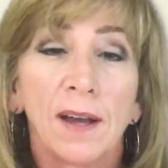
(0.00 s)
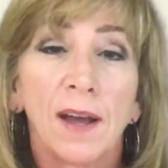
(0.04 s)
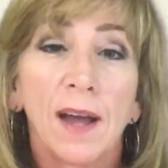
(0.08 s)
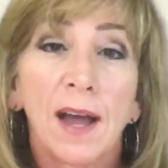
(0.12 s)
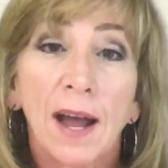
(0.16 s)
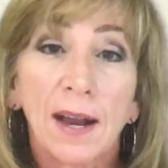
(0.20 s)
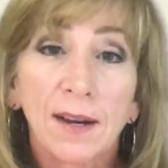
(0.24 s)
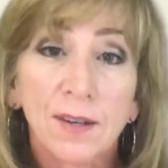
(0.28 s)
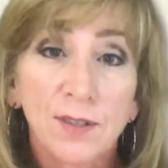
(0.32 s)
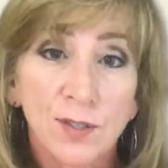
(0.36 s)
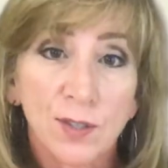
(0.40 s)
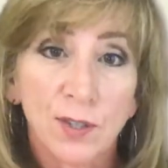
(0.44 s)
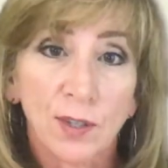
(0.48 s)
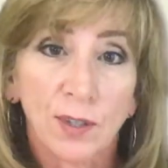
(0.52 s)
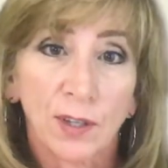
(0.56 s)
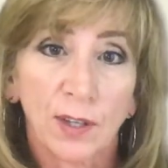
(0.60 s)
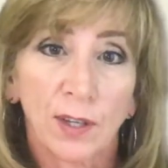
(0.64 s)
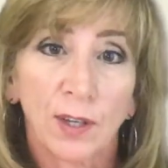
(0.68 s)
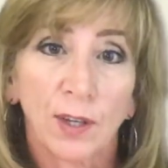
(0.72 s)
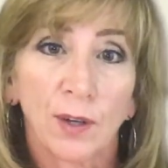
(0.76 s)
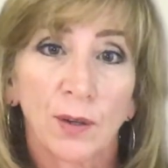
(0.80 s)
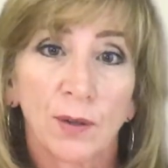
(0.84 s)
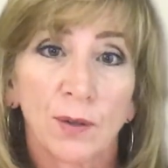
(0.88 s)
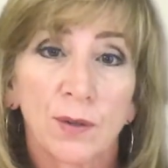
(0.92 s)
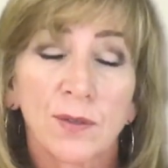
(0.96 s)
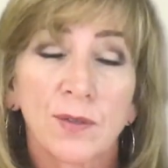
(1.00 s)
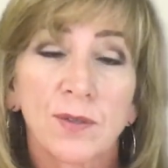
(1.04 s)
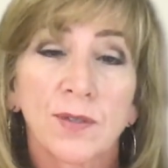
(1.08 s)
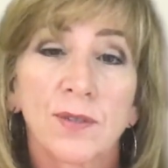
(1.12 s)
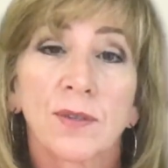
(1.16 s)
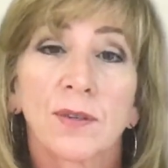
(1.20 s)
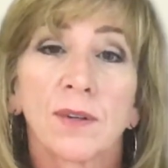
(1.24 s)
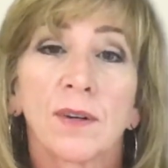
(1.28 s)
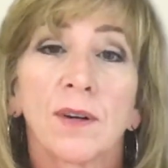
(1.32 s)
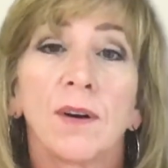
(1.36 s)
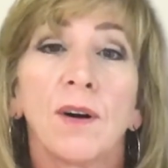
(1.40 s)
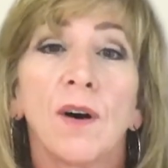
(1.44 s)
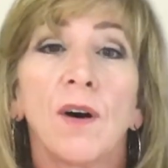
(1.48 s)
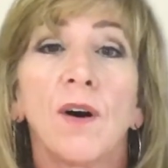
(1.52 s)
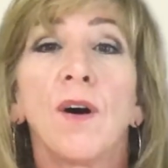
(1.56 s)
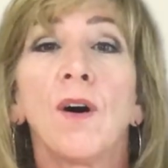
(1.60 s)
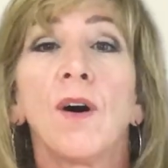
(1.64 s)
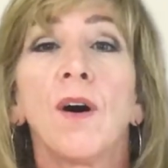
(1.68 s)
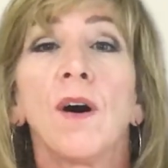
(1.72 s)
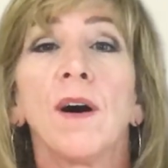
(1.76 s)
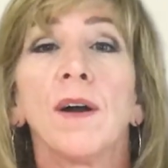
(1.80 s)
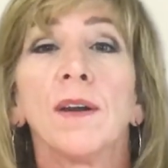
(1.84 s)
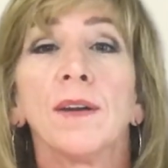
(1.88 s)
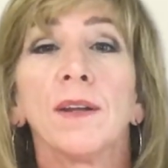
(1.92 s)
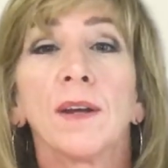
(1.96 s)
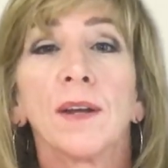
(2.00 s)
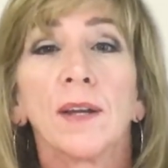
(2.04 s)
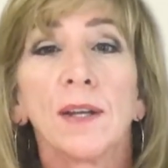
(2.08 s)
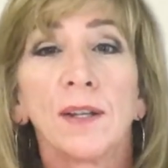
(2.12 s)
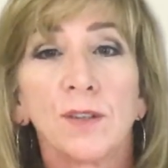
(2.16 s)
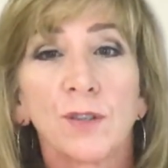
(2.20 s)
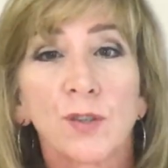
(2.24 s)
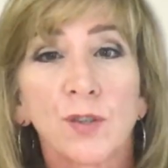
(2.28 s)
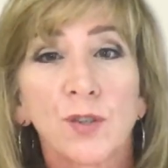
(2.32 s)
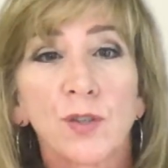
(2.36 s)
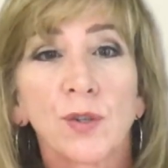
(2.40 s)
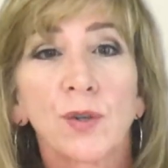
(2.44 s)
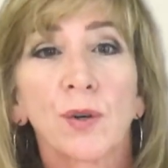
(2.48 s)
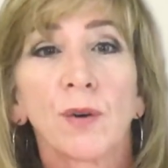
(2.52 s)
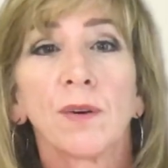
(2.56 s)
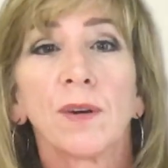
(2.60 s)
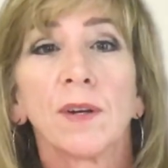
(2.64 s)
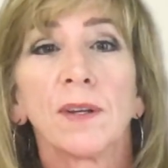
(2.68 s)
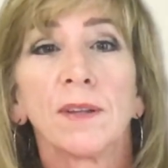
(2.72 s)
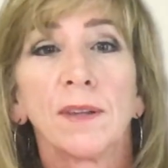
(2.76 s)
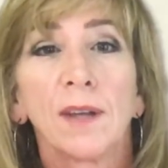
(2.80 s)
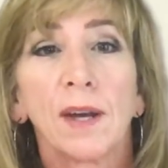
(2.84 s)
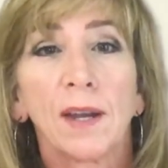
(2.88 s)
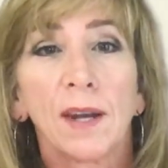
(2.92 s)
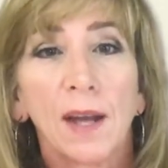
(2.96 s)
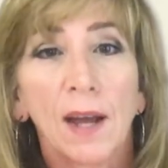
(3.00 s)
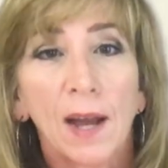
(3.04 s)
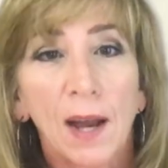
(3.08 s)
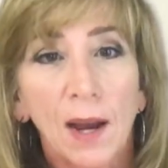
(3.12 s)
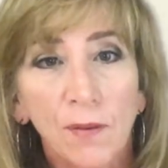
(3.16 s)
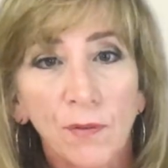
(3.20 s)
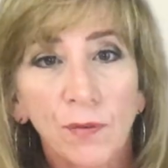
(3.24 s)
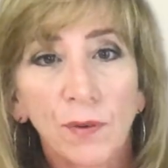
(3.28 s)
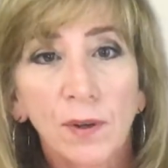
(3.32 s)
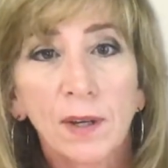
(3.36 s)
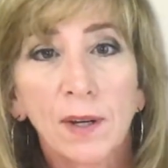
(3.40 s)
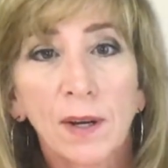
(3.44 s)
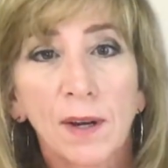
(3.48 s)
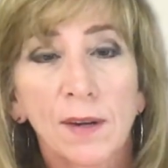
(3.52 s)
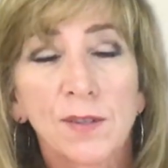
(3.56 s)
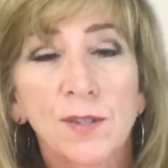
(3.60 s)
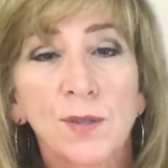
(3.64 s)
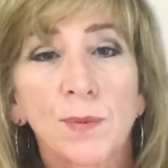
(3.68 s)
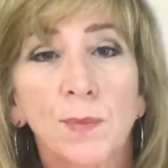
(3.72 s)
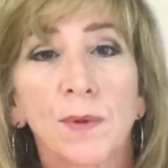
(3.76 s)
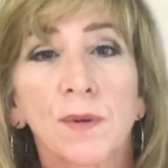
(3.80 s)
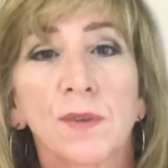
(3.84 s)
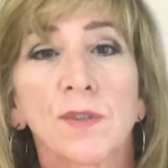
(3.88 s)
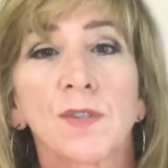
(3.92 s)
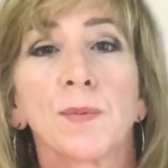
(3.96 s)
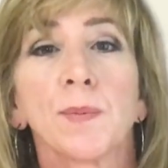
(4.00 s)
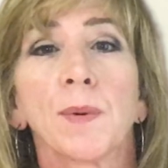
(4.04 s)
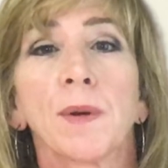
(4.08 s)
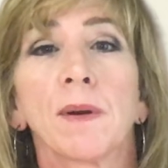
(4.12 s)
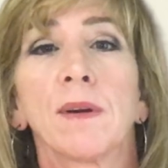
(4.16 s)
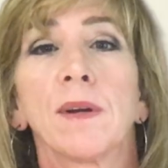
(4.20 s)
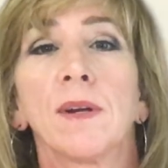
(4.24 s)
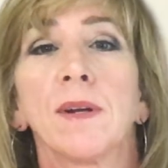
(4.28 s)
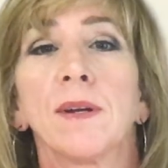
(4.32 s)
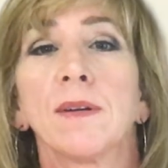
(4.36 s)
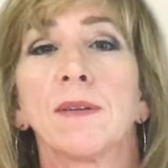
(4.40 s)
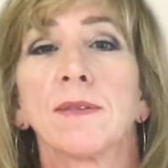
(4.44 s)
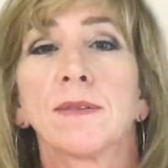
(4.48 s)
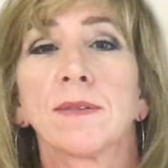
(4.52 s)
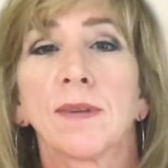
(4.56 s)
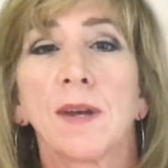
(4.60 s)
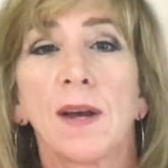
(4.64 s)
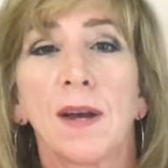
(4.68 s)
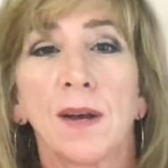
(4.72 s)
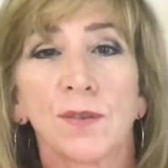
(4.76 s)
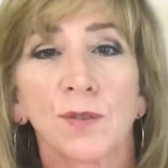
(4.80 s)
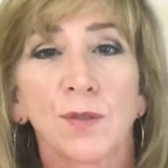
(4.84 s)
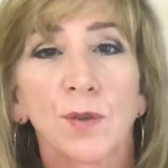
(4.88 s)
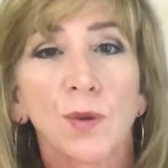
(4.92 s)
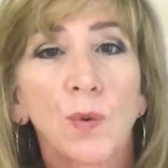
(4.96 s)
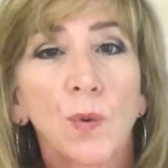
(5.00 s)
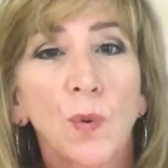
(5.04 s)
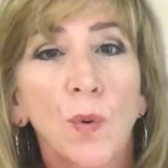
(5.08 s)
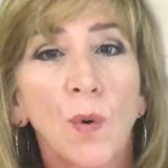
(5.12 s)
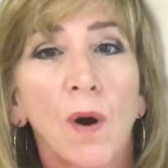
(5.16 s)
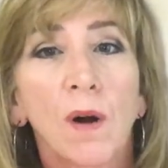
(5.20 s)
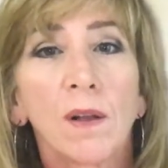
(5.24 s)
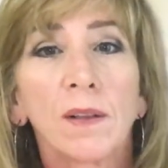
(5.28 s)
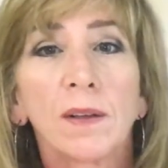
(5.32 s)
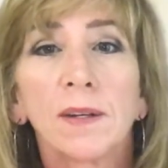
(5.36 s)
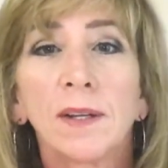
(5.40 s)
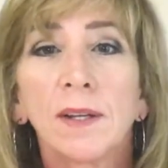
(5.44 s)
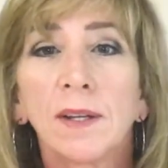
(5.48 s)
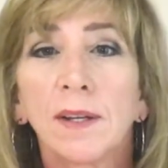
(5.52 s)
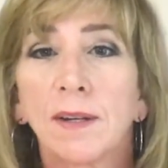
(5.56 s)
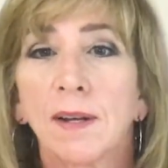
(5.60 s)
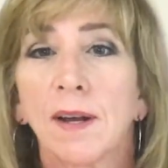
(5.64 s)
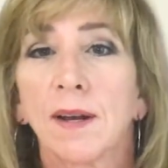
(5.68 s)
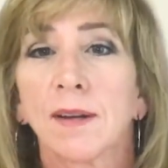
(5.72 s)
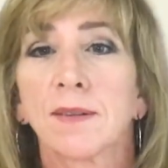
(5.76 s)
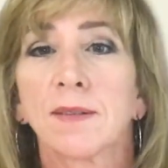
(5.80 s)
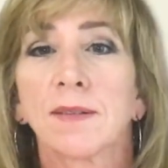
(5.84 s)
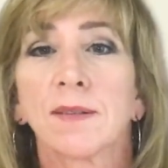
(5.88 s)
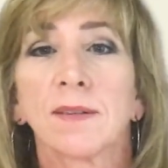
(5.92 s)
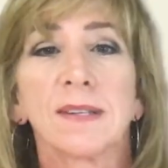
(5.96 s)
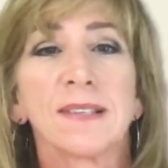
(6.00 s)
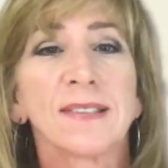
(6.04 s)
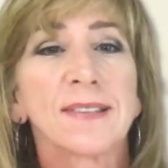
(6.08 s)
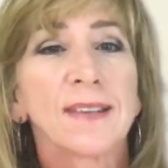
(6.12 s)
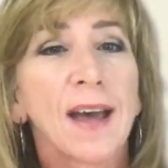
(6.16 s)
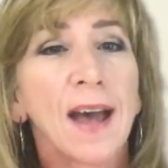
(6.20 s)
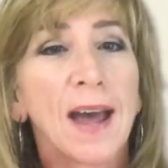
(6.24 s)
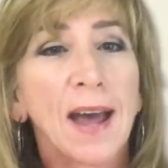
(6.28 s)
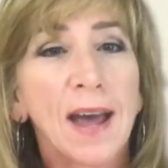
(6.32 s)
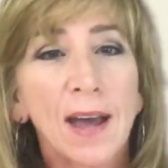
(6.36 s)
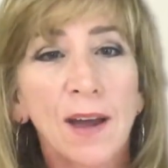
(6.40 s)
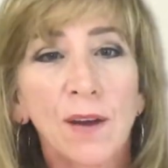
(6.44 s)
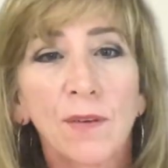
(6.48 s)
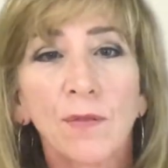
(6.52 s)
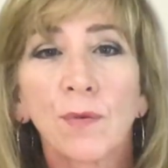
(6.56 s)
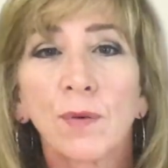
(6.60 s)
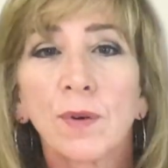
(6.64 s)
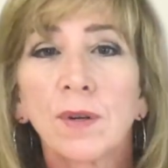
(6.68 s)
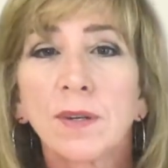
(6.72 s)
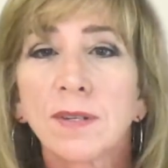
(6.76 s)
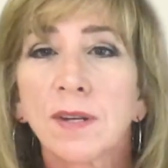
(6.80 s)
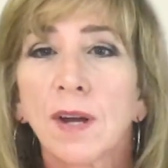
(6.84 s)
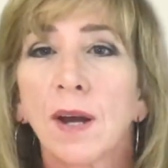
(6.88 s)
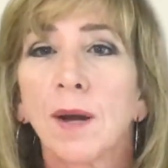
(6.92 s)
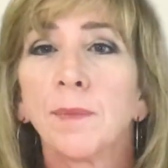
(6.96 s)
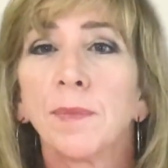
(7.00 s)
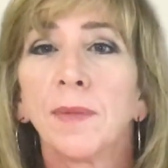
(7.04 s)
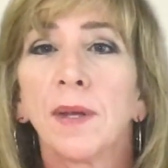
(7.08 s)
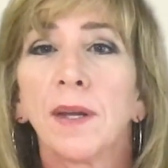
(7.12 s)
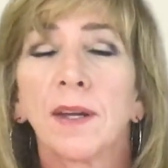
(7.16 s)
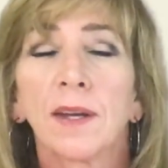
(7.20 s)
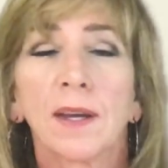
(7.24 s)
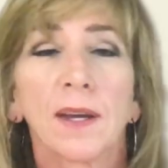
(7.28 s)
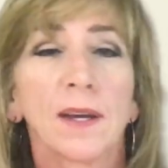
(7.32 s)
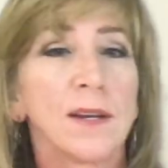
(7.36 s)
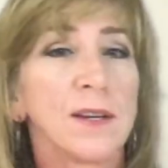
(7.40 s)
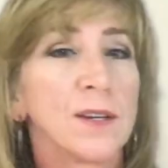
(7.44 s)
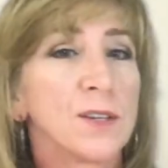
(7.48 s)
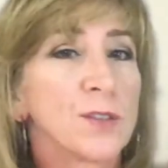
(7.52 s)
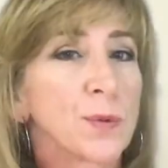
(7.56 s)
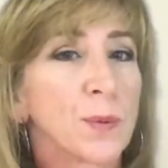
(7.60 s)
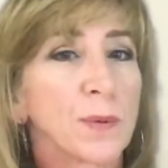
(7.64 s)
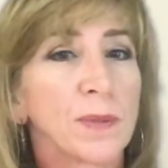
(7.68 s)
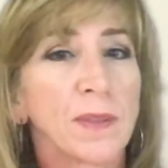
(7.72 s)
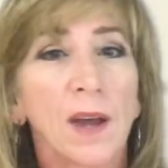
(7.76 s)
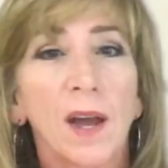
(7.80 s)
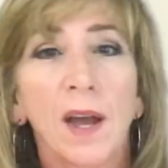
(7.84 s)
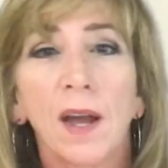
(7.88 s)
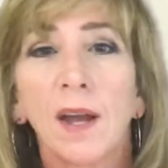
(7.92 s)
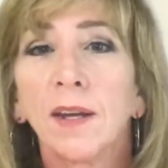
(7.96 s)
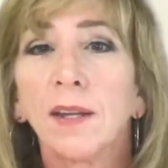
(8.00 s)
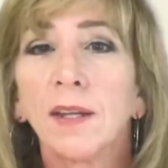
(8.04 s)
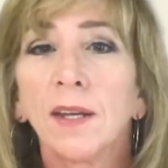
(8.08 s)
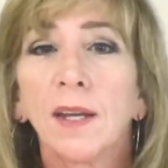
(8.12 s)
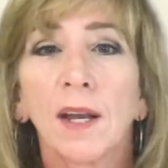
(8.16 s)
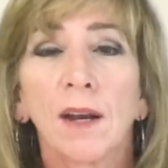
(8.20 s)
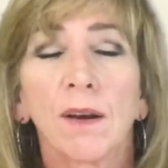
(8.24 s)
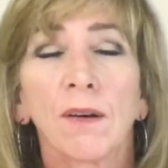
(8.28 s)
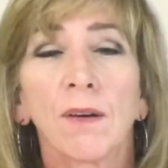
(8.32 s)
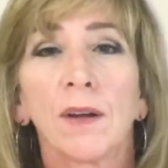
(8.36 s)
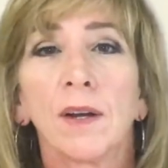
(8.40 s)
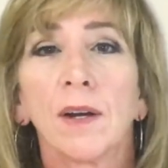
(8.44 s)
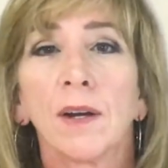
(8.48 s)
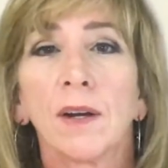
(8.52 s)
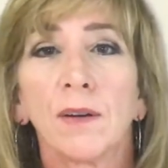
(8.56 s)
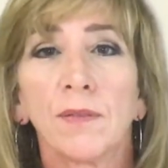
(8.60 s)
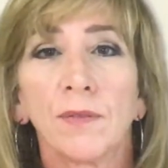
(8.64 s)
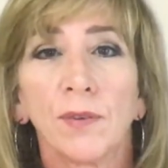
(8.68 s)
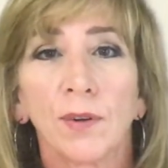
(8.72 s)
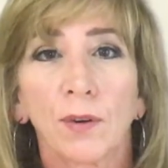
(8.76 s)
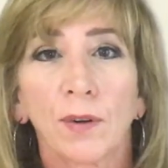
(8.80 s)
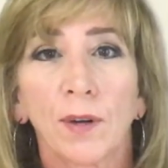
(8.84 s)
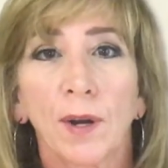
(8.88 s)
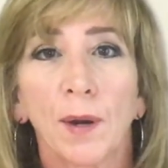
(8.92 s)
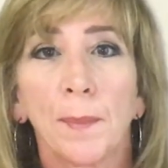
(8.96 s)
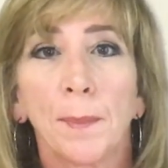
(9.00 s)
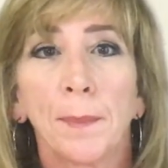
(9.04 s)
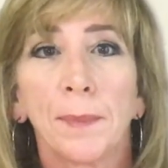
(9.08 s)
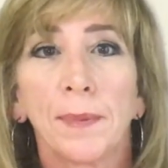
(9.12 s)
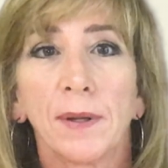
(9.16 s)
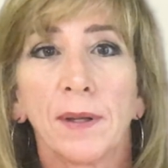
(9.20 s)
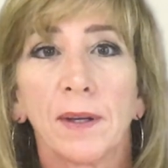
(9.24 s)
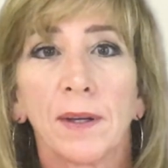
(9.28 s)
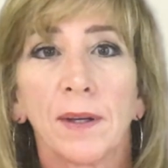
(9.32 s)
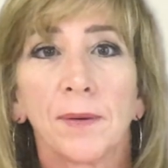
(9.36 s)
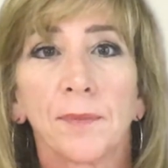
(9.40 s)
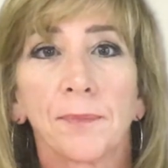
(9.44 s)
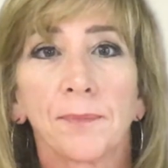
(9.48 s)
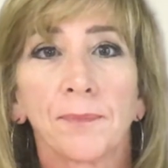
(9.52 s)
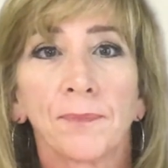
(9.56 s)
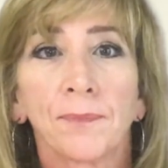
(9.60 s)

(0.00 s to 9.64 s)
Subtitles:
execute on ensuring that every customer experience has quality and excellence every time they engage with any area of your company.